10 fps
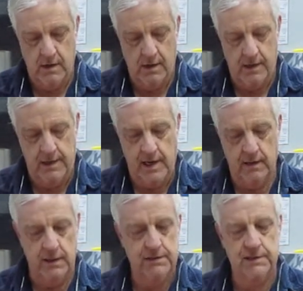and now
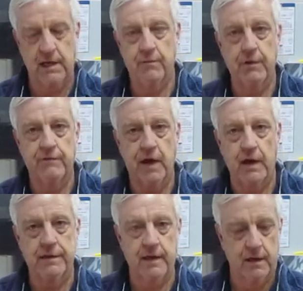let's say we've
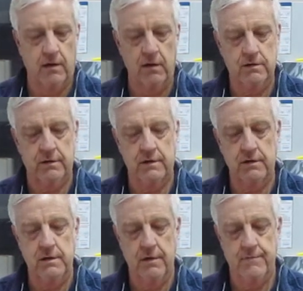got that
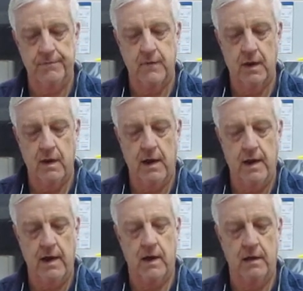altered
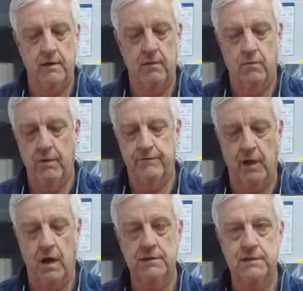and we've
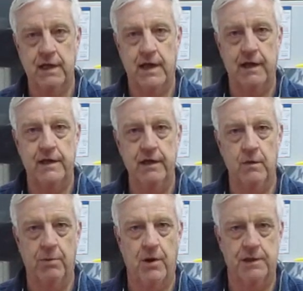lost that heel
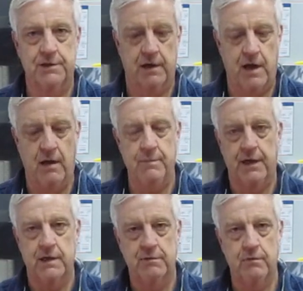pressure now
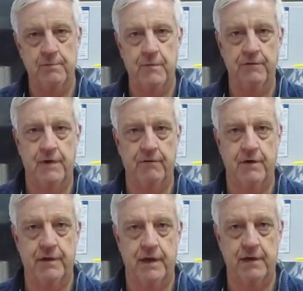because we've moved
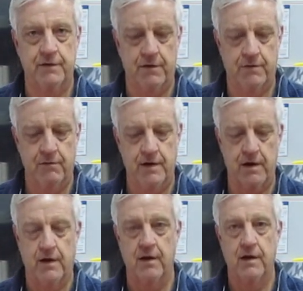everything to the
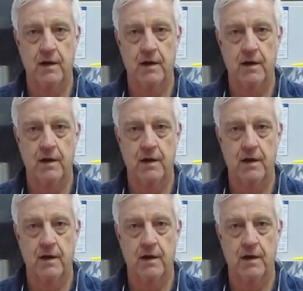rear.